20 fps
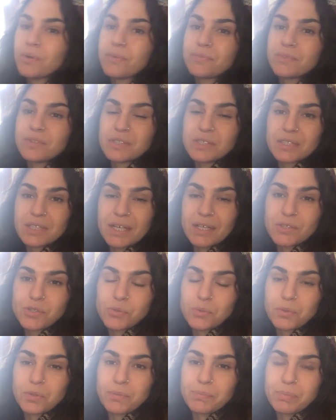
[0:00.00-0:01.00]
have to
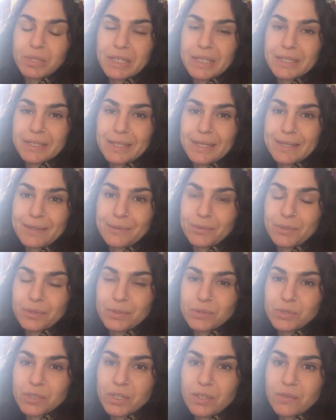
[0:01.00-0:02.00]
schedule a play date with
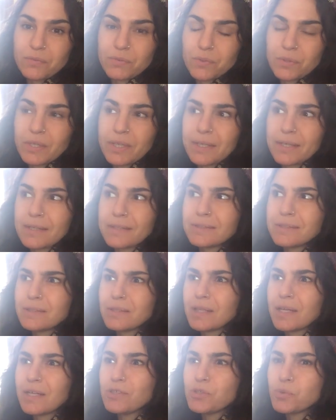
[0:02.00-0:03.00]
yourself or like
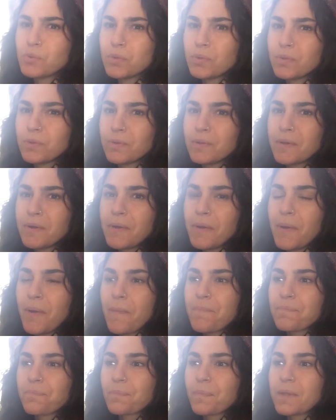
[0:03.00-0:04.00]
schedule
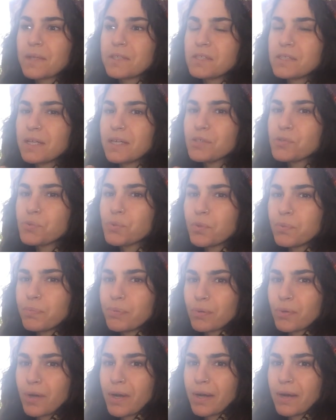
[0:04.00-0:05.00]
schedule
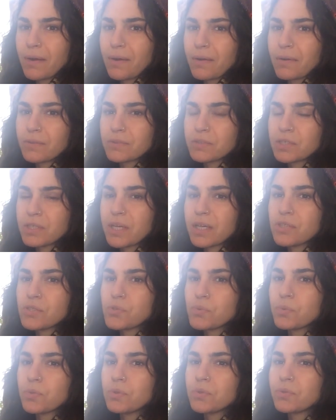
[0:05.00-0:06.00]
prayer,
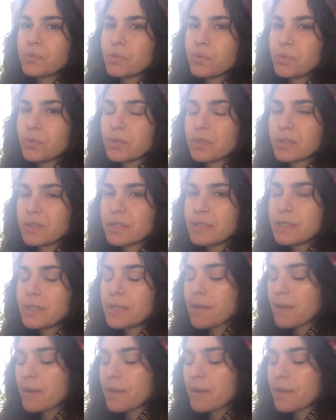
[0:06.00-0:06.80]
schedule your